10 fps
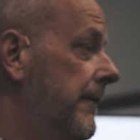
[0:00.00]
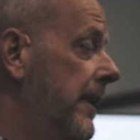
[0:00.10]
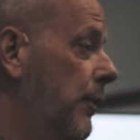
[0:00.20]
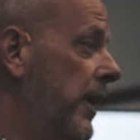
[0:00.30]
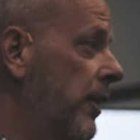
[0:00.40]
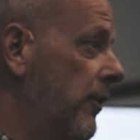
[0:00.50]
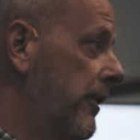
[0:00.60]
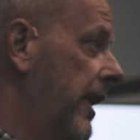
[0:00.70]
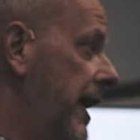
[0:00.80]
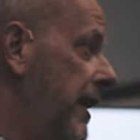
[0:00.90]
Now, we
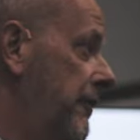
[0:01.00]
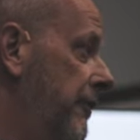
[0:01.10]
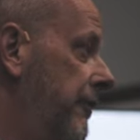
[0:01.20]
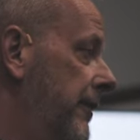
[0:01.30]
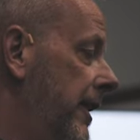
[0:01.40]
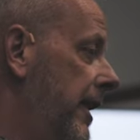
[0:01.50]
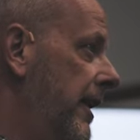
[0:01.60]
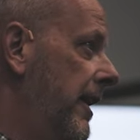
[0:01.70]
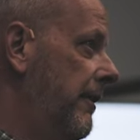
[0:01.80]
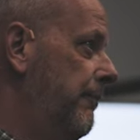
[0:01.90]
don't have,
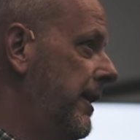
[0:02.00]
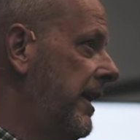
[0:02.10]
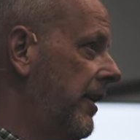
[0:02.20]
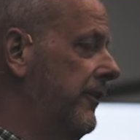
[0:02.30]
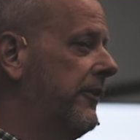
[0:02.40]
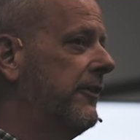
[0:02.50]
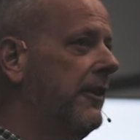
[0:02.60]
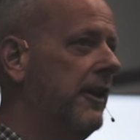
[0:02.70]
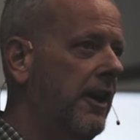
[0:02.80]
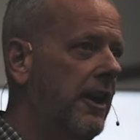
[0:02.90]
because
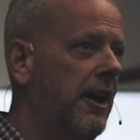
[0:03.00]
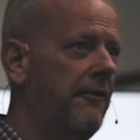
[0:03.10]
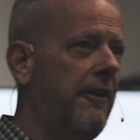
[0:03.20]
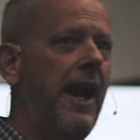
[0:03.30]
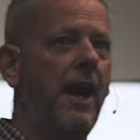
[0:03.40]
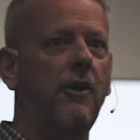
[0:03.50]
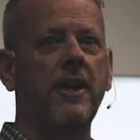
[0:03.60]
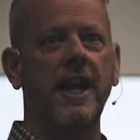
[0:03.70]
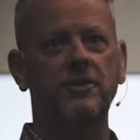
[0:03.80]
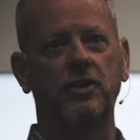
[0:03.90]
of our
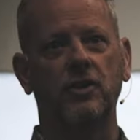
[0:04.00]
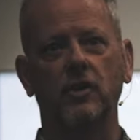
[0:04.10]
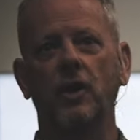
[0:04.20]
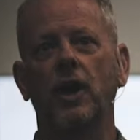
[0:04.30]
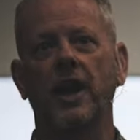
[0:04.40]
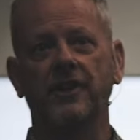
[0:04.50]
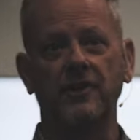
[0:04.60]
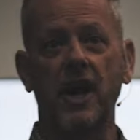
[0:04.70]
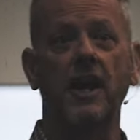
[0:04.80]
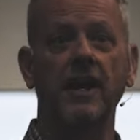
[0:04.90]
nature, it's
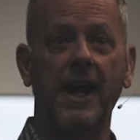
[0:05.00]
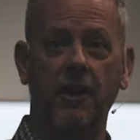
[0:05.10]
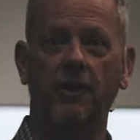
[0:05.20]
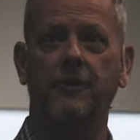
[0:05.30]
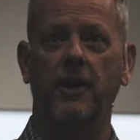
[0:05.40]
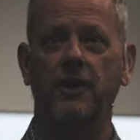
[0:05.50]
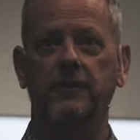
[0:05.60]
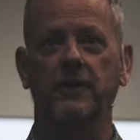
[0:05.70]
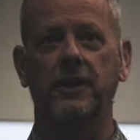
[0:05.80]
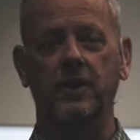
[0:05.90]
not our fault.
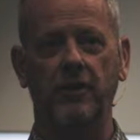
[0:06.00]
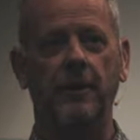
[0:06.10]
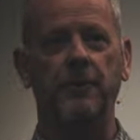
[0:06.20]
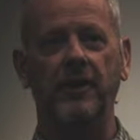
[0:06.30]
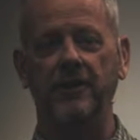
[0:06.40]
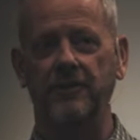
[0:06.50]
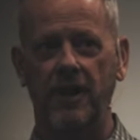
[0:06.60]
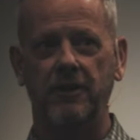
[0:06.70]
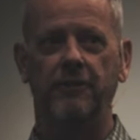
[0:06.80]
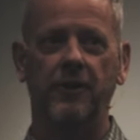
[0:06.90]
Look at your neighbor, say, it's
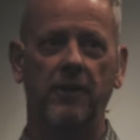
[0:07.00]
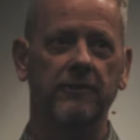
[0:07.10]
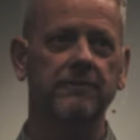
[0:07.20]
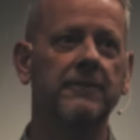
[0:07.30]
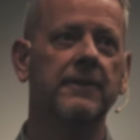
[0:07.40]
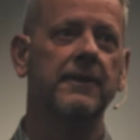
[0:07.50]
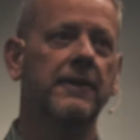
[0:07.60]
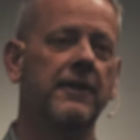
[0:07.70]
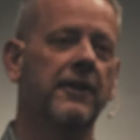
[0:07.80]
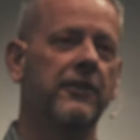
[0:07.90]
not your fault.
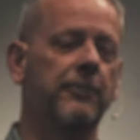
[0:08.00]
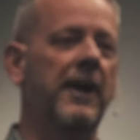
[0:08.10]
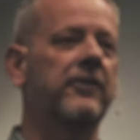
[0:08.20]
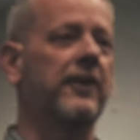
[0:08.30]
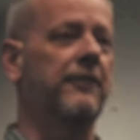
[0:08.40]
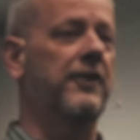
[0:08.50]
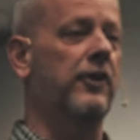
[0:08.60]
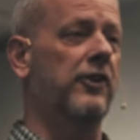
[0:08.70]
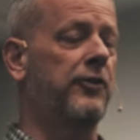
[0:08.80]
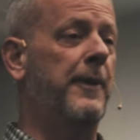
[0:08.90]
Especially if
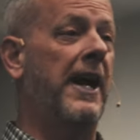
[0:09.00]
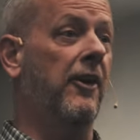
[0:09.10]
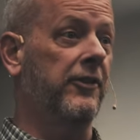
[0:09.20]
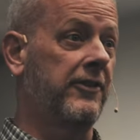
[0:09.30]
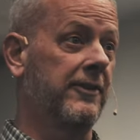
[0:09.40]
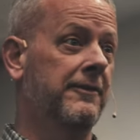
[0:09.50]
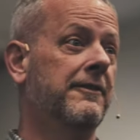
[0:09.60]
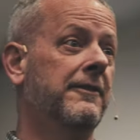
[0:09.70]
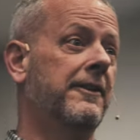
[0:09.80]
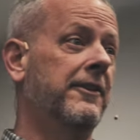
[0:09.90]
they're your spouse.
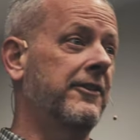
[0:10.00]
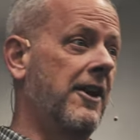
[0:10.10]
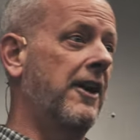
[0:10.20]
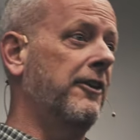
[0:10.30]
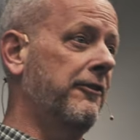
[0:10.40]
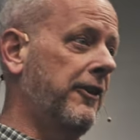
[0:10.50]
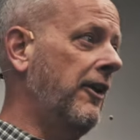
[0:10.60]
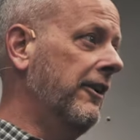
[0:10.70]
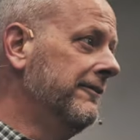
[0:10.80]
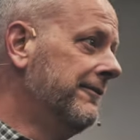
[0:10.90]
It's not your
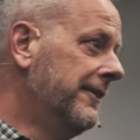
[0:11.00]
fault.